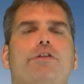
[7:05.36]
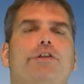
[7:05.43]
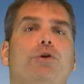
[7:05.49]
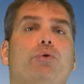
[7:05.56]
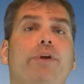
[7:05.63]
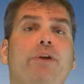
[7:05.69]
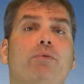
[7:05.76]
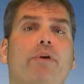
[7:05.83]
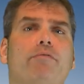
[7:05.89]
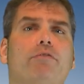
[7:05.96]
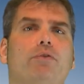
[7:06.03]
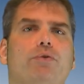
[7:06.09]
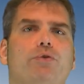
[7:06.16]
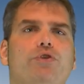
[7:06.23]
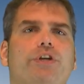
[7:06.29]
The Green
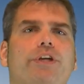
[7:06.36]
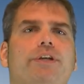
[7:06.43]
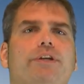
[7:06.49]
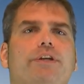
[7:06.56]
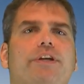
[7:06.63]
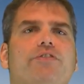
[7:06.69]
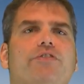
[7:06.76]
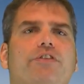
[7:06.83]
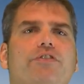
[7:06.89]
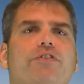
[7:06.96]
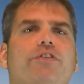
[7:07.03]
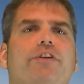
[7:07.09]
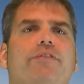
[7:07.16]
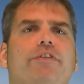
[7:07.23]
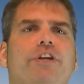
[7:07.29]
Revolution
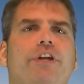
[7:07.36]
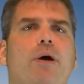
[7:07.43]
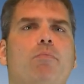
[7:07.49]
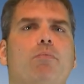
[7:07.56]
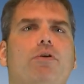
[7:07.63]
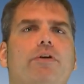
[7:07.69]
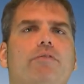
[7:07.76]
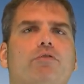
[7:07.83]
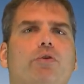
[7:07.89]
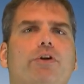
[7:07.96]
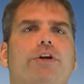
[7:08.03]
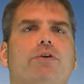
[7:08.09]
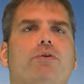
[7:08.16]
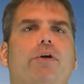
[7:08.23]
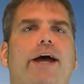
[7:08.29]
consisted of a number of
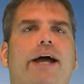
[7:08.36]
critical